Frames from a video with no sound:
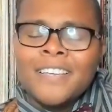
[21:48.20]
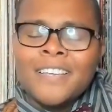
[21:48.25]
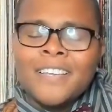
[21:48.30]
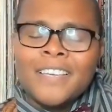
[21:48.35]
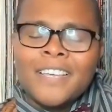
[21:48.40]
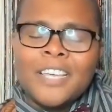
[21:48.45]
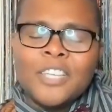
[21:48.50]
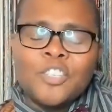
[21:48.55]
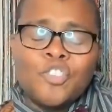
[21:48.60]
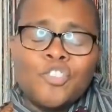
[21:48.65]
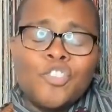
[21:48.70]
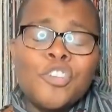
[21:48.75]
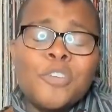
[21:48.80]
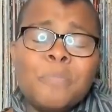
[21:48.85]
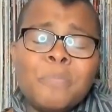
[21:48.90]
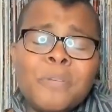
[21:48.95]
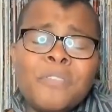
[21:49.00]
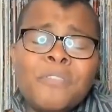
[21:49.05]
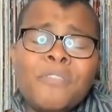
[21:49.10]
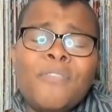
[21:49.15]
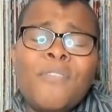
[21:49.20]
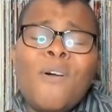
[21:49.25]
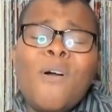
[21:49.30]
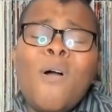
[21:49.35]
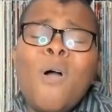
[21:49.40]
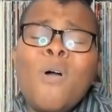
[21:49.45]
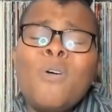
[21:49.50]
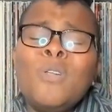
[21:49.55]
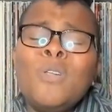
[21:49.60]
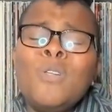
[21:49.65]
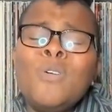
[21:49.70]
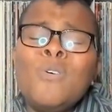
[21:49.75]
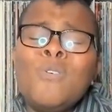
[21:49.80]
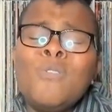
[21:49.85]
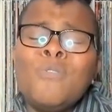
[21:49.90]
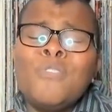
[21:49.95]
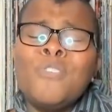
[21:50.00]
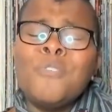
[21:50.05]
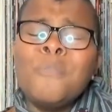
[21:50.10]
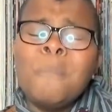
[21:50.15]
can trip and fall
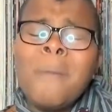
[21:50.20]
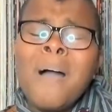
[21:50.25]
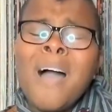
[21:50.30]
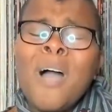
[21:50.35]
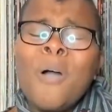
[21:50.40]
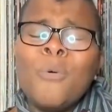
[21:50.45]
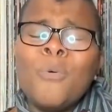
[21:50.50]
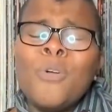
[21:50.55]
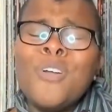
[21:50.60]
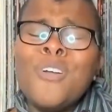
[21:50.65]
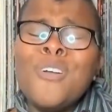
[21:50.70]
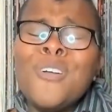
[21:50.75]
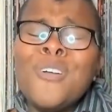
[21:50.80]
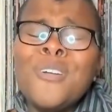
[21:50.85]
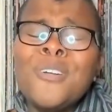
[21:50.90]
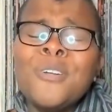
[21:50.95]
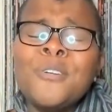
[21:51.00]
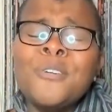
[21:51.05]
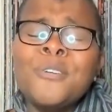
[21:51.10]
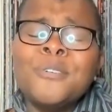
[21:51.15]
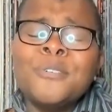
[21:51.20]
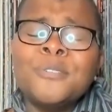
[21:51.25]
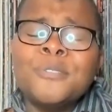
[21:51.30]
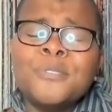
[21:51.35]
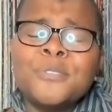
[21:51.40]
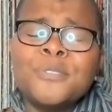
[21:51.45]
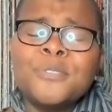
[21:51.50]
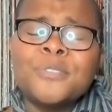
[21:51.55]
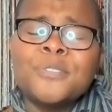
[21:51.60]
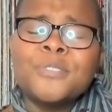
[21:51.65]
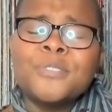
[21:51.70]
over my words.